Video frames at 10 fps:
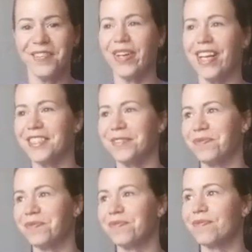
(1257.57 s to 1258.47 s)
But
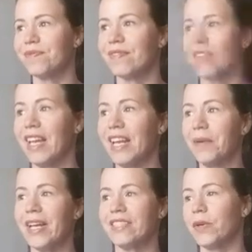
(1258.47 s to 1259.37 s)

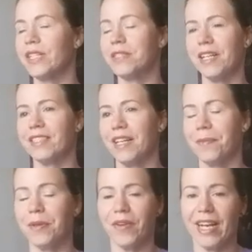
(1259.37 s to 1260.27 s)
anyway, so it's
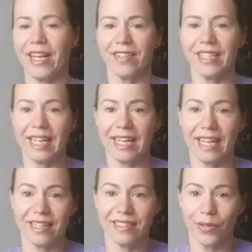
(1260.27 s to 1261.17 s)
going to be raining all day
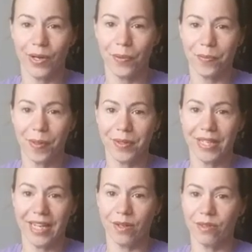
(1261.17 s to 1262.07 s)
today, so I won't be able
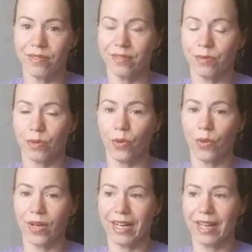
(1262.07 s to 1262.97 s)
to get out and
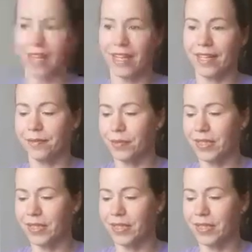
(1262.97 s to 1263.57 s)
record anything.